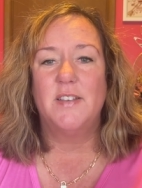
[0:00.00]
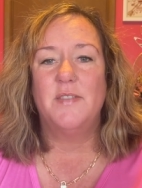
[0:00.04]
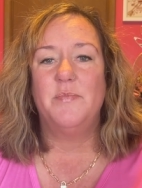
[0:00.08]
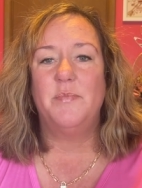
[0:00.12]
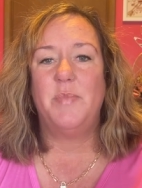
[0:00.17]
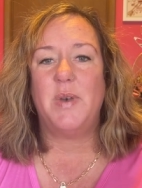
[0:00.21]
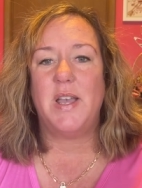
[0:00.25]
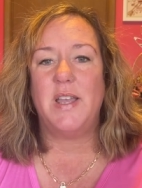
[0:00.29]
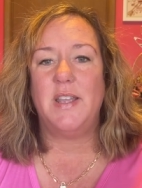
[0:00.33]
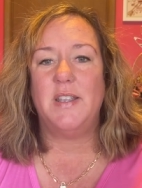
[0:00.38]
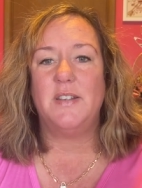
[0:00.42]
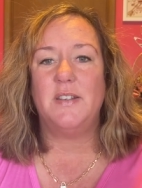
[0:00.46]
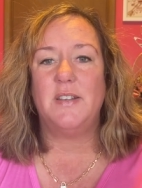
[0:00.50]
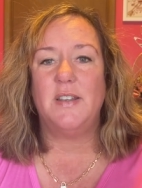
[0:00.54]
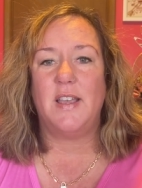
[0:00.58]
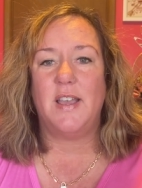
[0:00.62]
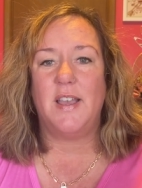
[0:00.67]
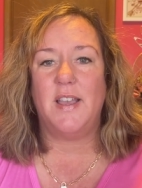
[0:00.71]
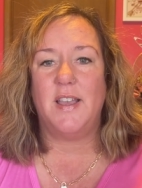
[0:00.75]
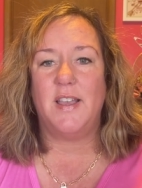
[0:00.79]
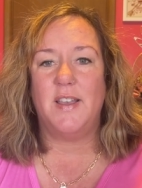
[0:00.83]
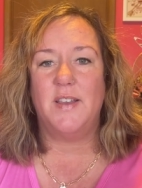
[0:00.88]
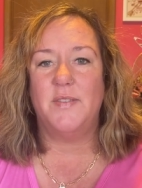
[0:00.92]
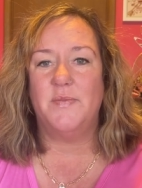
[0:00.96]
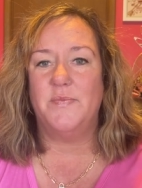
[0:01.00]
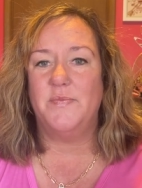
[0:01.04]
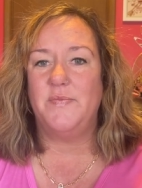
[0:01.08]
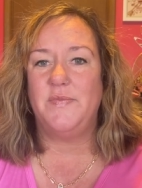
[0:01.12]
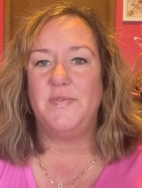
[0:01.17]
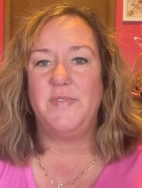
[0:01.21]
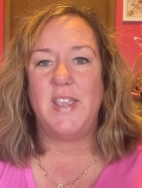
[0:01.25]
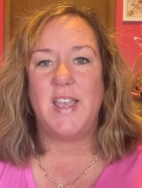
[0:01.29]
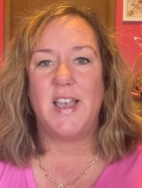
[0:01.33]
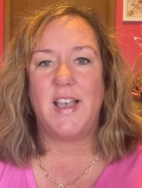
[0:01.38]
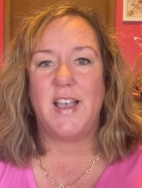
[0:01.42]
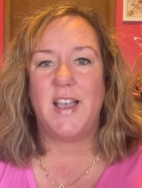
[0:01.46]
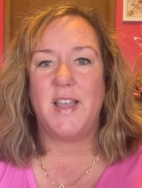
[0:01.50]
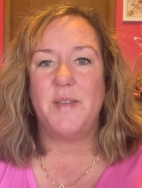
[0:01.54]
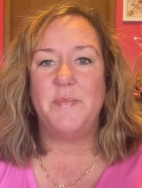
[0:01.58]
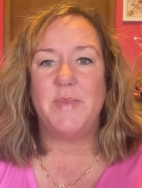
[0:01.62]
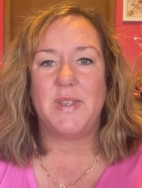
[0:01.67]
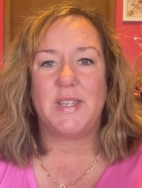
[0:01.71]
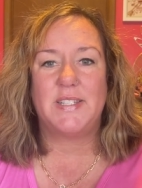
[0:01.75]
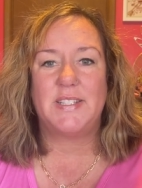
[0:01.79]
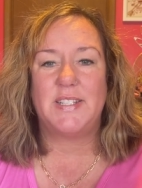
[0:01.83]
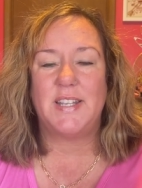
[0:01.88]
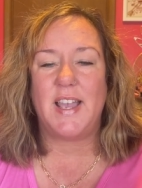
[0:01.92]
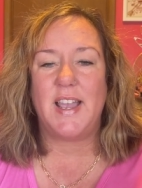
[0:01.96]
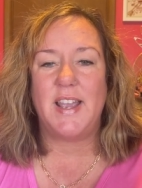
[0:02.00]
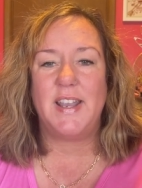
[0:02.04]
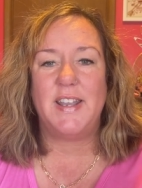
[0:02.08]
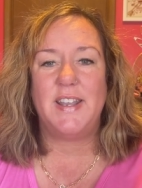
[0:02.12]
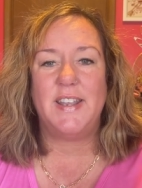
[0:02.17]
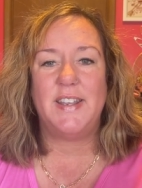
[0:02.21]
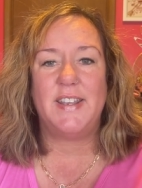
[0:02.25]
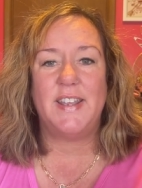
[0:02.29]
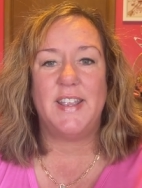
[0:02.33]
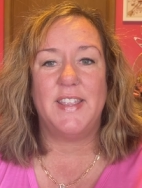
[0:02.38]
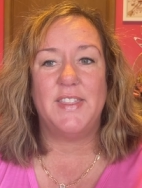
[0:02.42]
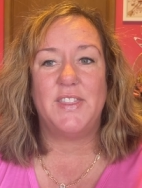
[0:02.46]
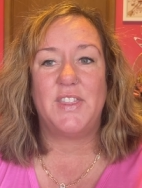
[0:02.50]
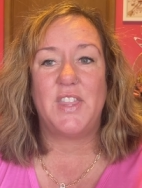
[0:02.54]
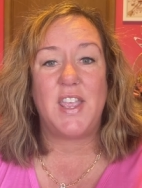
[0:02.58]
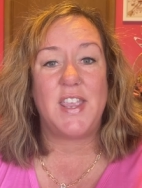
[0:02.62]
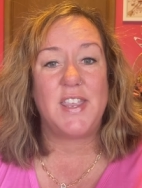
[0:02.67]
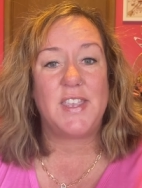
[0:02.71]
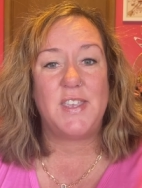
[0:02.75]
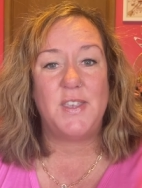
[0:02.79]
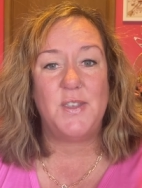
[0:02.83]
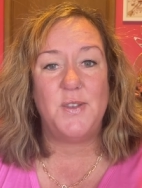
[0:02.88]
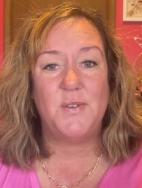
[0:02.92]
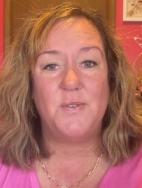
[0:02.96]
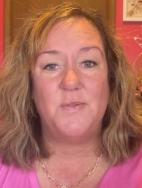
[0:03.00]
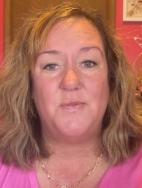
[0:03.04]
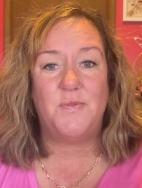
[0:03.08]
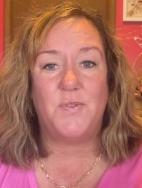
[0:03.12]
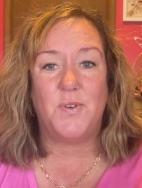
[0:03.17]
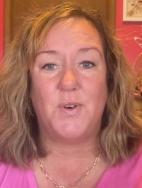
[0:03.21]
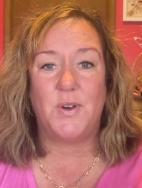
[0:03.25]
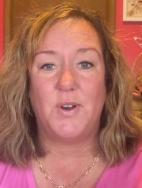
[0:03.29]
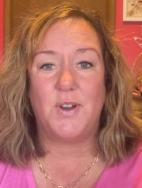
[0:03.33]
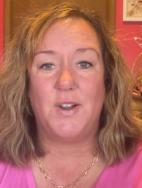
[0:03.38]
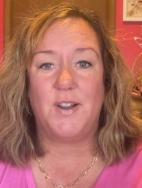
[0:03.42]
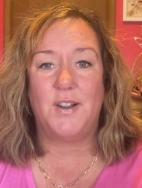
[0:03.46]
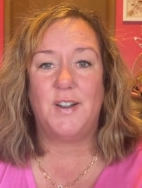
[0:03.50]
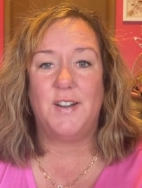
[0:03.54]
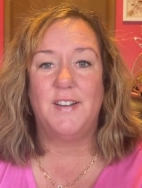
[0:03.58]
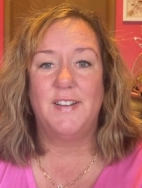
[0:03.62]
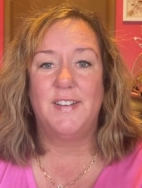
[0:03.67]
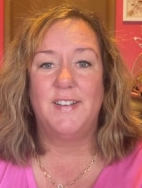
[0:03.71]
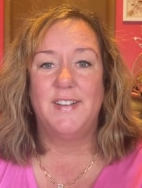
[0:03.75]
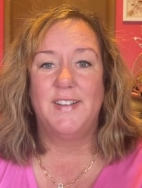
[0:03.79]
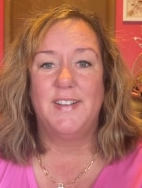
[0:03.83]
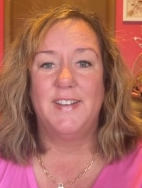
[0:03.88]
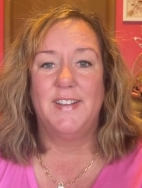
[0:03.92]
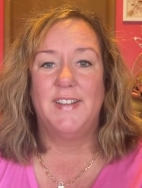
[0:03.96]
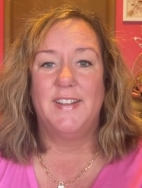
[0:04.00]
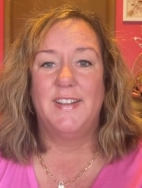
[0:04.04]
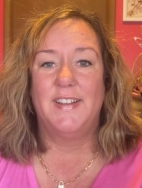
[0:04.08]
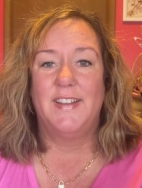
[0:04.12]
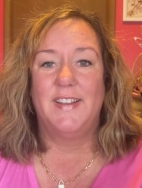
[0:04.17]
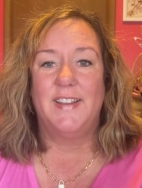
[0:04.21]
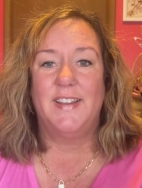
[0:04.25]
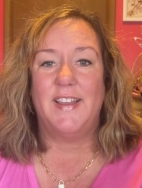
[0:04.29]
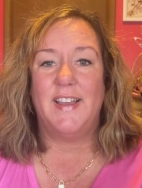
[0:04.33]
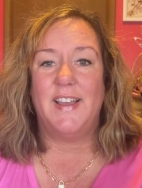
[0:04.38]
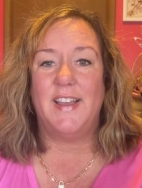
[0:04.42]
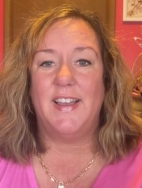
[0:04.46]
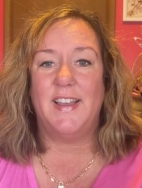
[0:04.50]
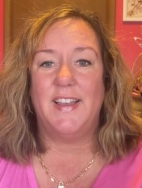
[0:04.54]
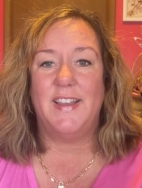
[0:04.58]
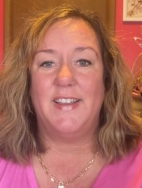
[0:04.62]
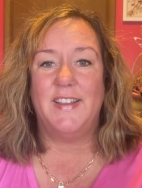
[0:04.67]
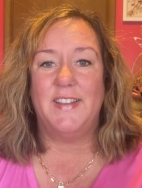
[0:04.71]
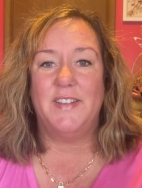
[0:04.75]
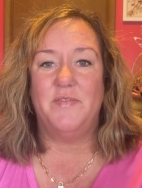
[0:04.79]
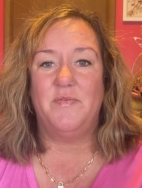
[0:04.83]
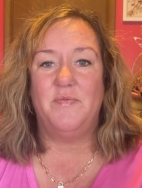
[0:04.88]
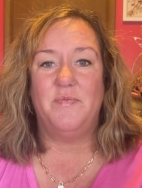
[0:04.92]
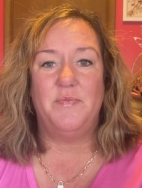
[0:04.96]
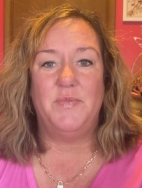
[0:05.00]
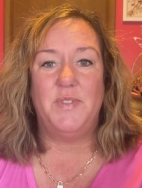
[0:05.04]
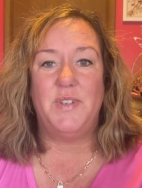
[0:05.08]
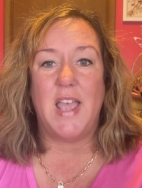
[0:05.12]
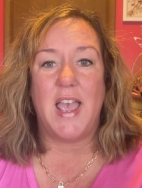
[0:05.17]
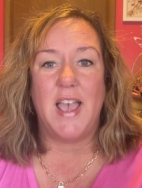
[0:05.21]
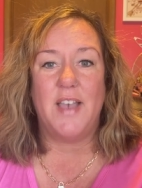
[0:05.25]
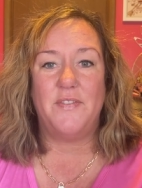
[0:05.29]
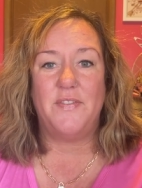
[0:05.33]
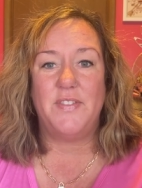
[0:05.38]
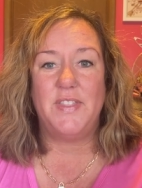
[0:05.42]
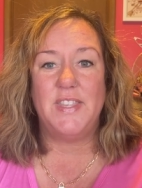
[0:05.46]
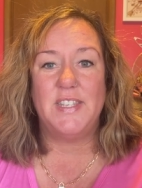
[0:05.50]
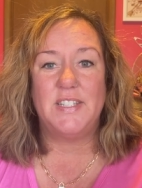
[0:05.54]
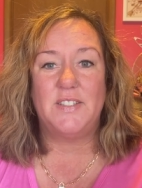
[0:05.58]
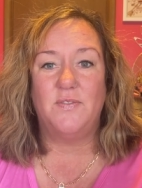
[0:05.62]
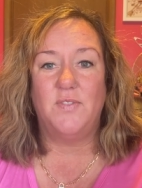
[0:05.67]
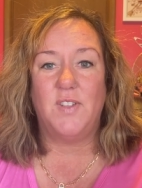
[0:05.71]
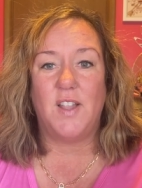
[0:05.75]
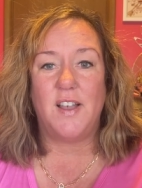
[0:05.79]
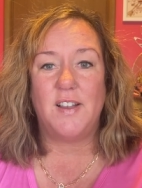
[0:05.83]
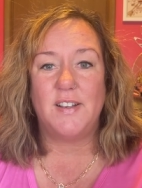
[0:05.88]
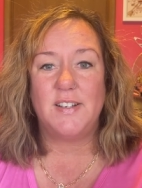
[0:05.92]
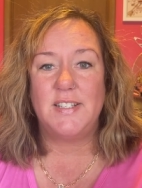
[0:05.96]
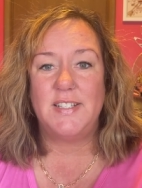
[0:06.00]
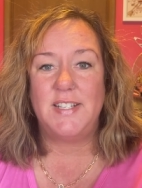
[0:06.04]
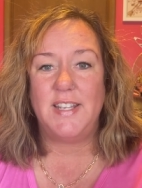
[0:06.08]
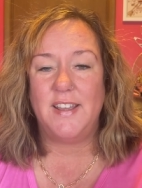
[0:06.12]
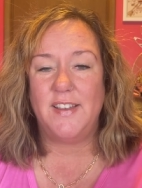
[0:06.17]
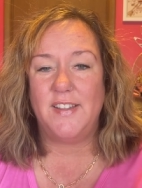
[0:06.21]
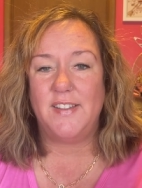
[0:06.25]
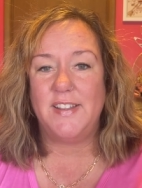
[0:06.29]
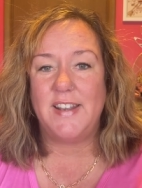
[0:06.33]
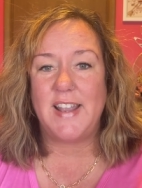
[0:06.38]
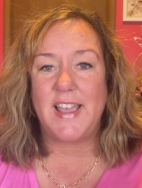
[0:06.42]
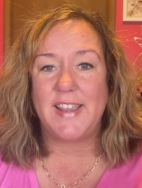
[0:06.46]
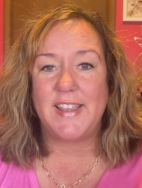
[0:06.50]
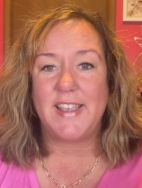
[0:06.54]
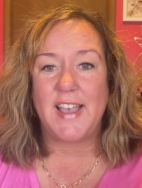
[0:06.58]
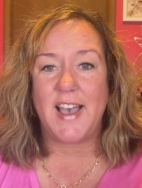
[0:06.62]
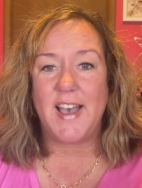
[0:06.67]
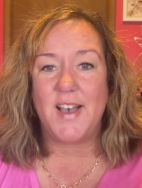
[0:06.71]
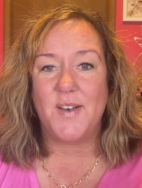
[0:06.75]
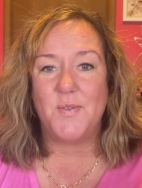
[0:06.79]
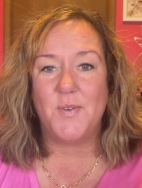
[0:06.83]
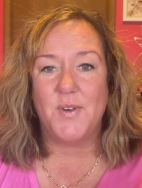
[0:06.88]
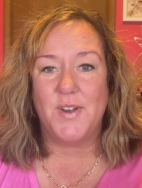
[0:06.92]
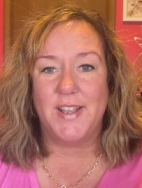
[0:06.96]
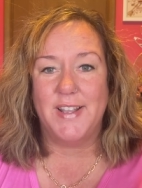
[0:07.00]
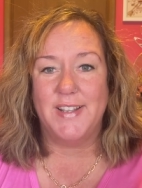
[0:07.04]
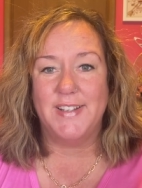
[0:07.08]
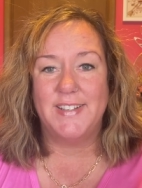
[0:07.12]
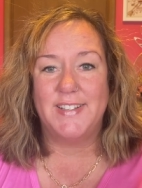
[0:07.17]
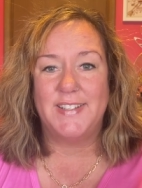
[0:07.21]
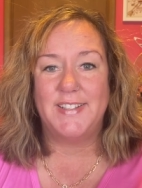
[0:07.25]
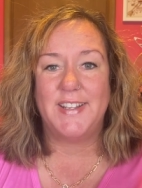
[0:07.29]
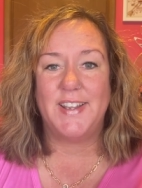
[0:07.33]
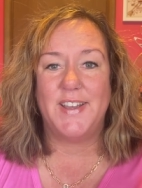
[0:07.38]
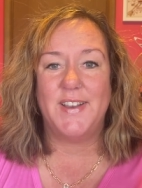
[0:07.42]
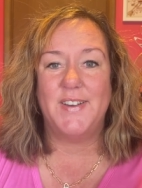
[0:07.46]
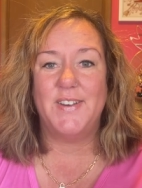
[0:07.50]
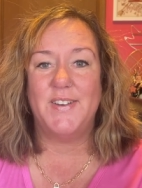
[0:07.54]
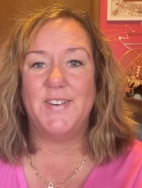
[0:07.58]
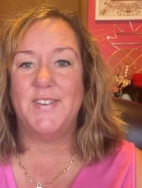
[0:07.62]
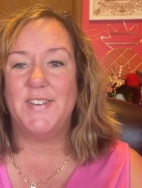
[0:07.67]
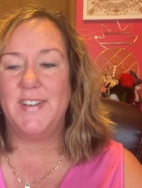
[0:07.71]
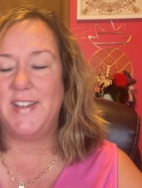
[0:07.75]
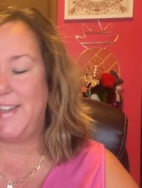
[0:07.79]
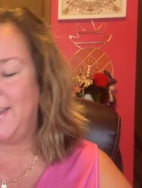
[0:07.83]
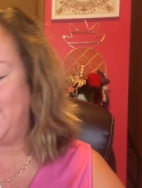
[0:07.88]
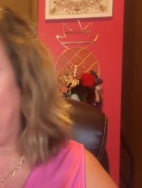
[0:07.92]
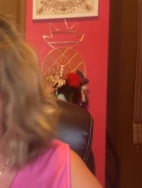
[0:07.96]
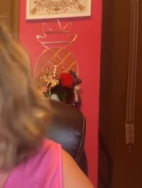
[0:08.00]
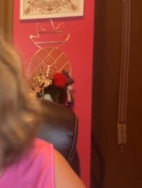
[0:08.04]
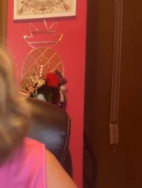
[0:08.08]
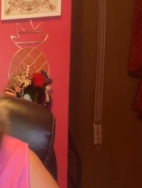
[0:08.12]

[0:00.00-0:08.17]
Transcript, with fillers: But um, yeah, I'm excited and thank you for uh, having this vlog sale and I got one. So here we